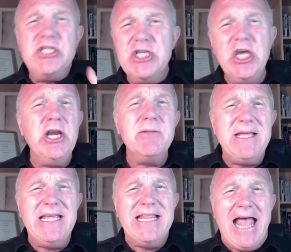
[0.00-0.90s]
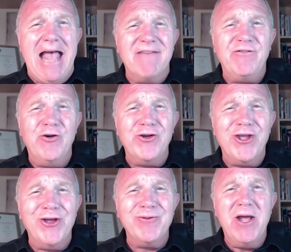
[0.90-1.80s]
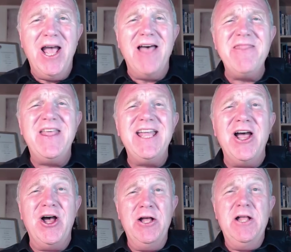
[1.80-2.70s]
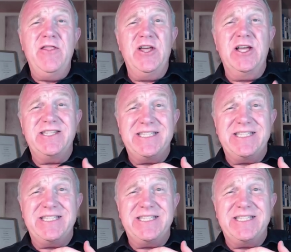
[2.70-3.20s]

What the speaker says: gonna be there for you. And they are the